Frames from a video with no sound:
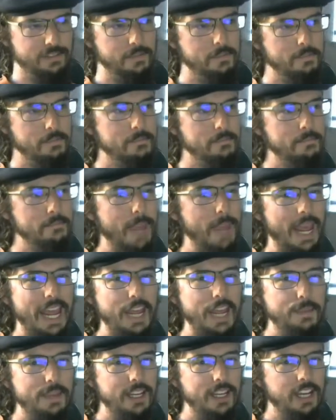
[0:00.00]

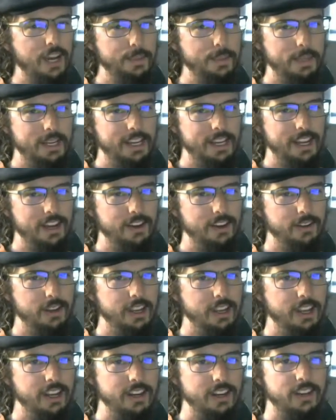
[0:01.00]
may be coming out
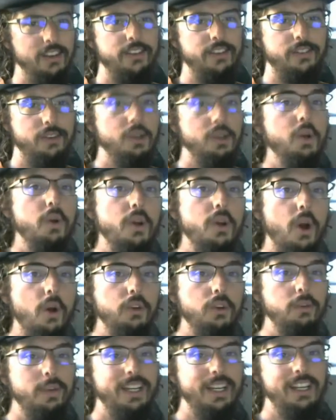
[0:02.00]
in who
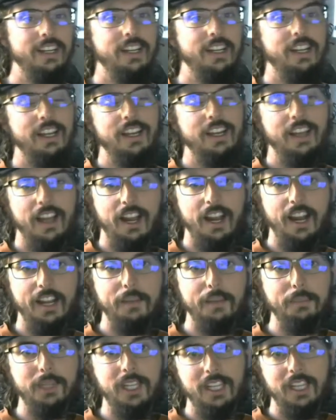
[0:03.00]
knows when, and I
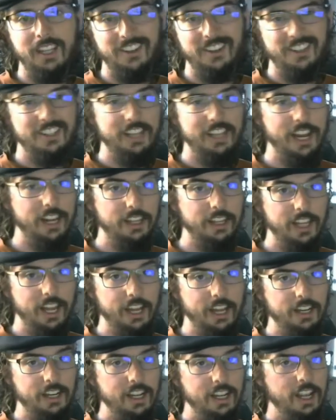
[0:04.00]
completely understand
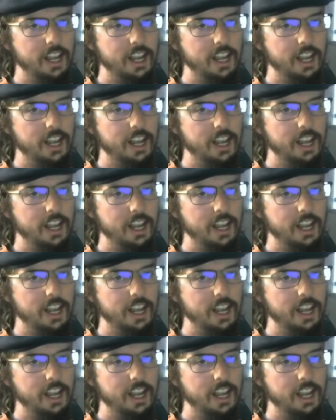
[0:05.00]
that.